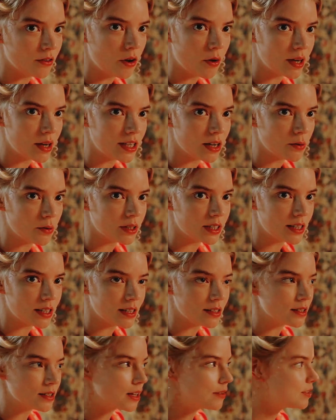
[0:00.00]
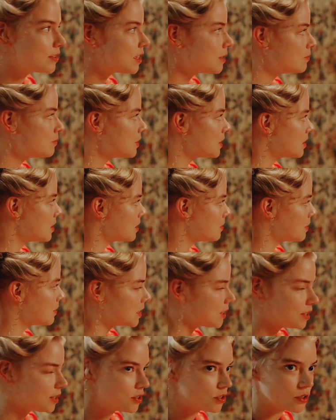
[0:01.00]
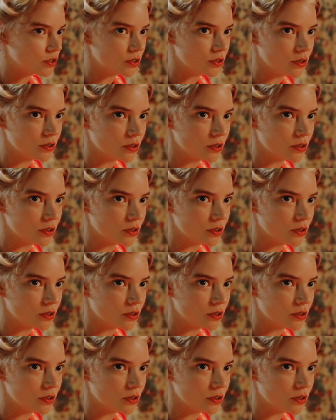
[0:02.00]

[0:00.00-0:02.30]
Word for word: You've no idea what it is to have tempers to manage.